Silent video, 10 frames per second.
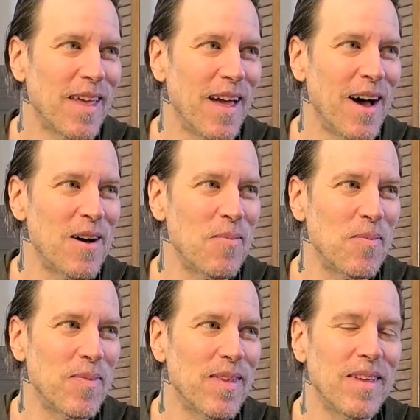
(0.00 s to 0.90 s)

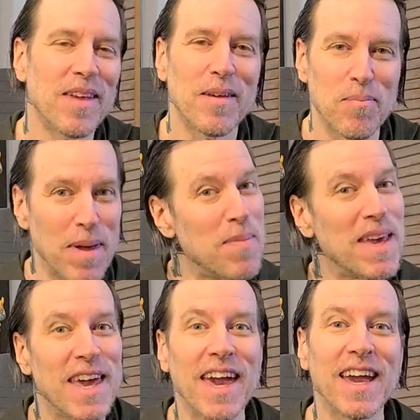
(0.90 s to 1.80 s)

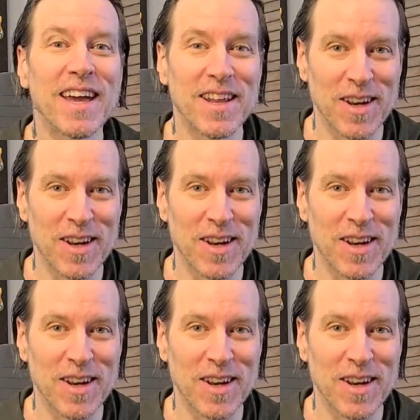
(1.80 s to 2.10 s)
BB King,